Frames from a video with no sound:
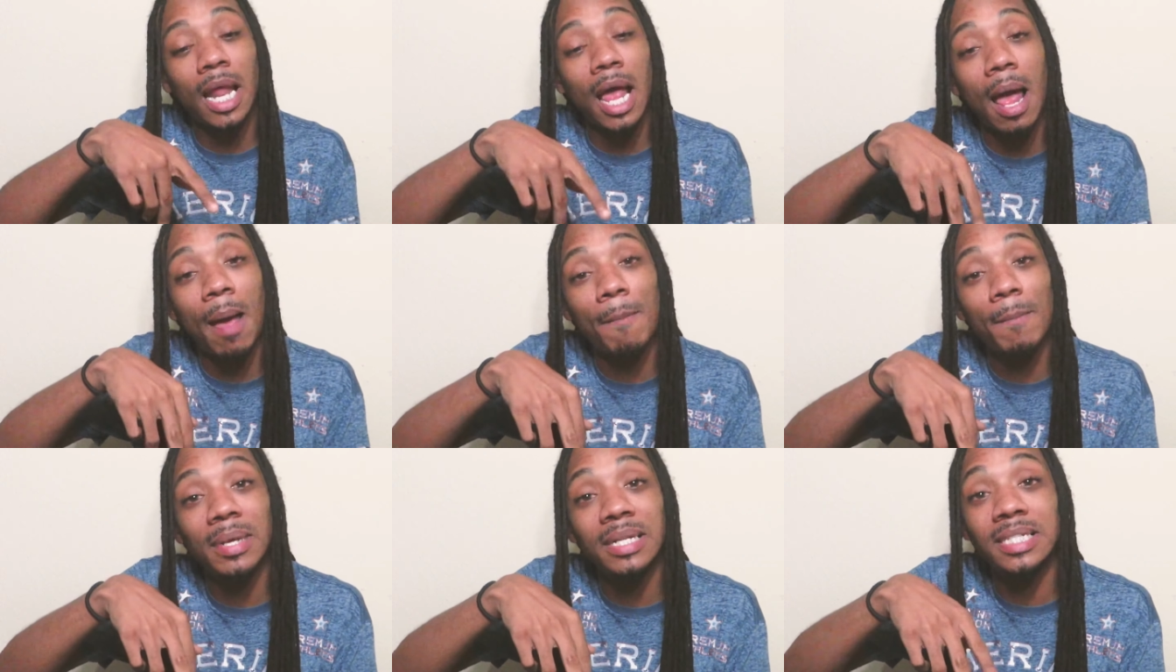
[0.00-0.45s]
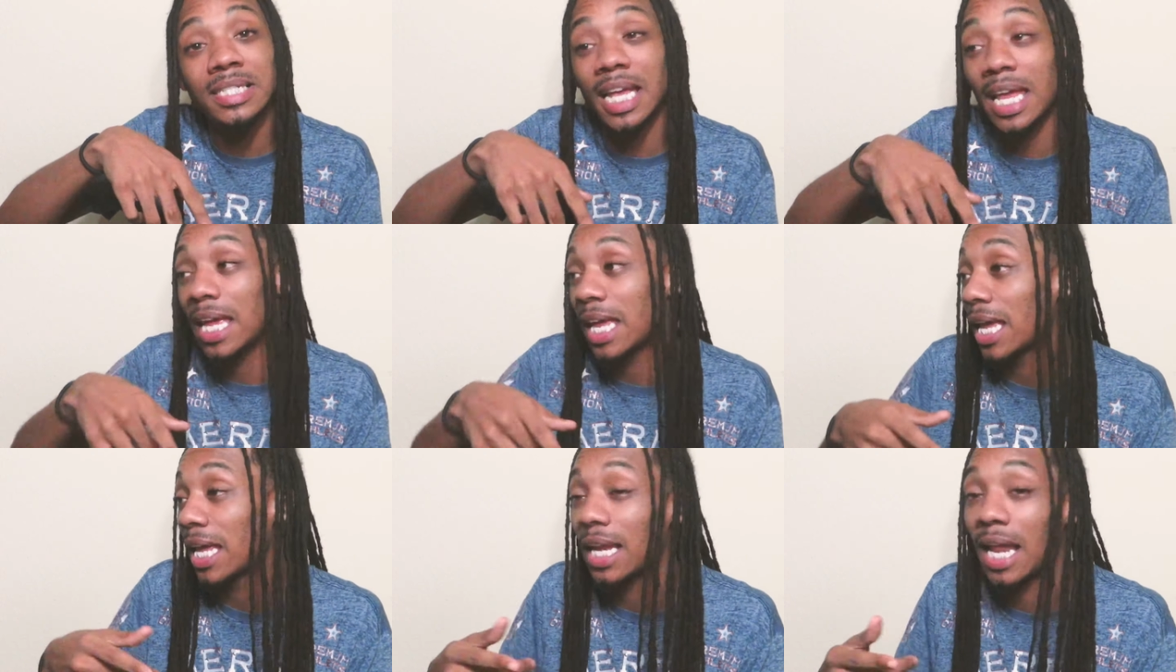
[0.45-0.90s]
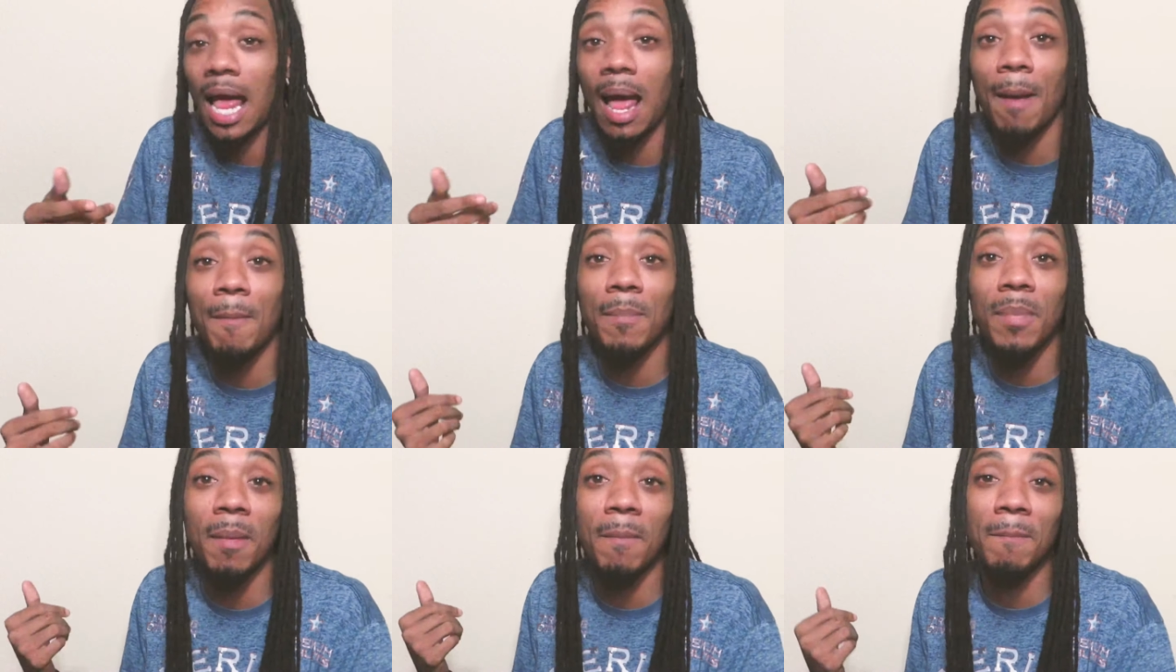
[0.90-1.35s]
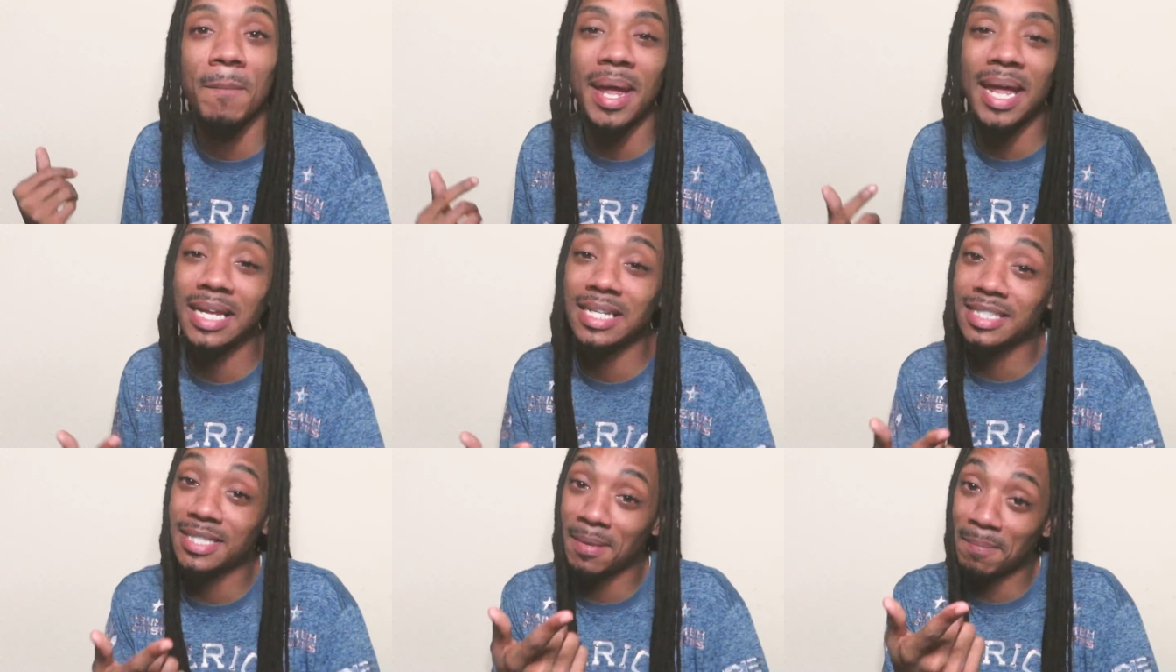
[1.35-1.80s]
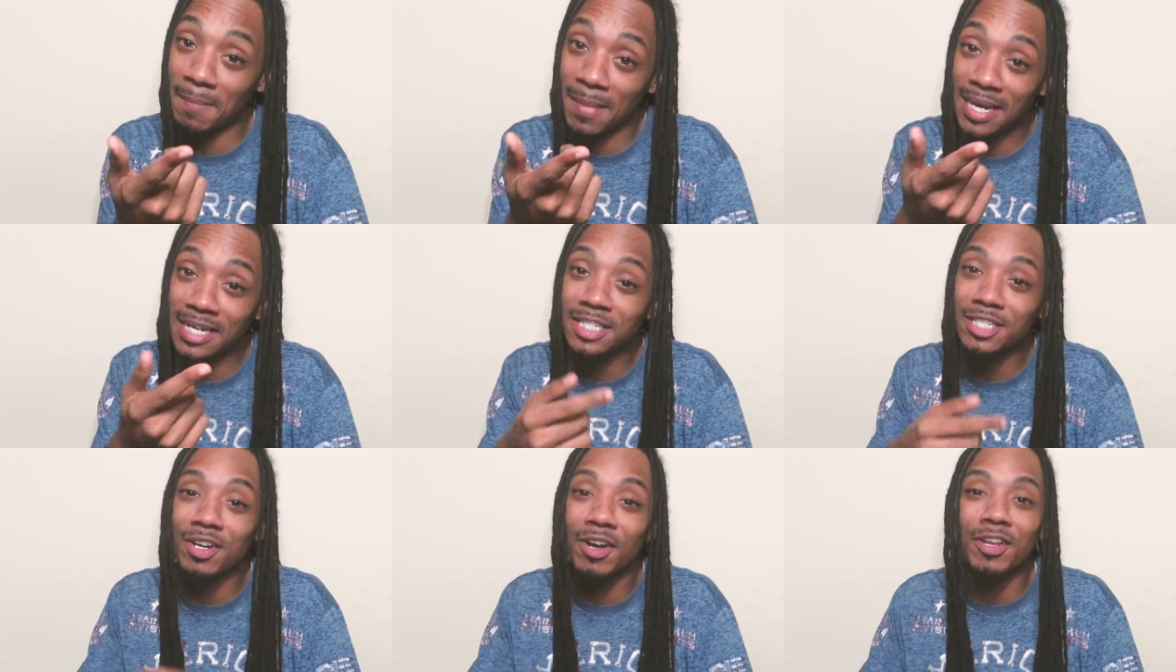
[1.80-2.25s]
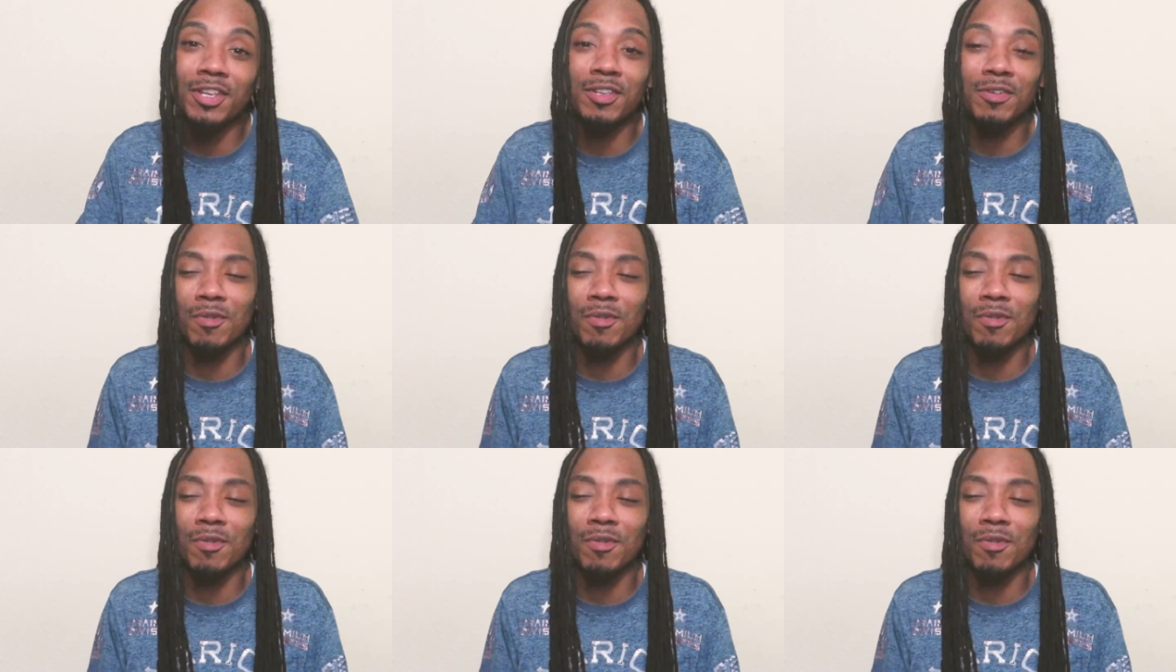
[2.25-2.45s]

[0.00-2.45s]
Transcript: I'ma take and I'ma make to make sure you